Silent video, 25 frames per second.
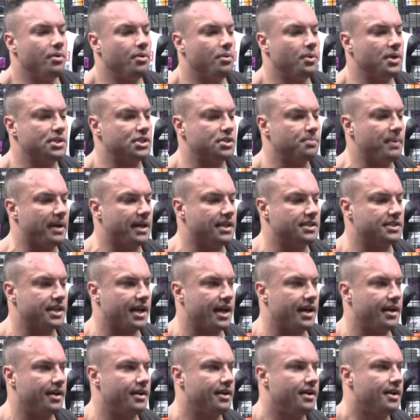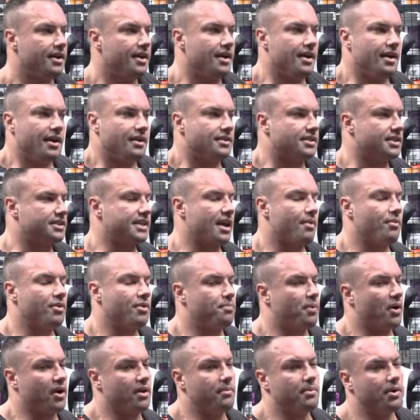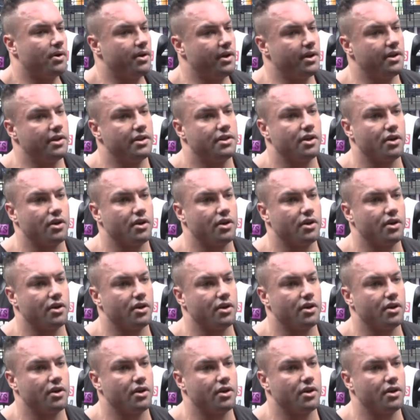which means that it's the same with bodybuilding.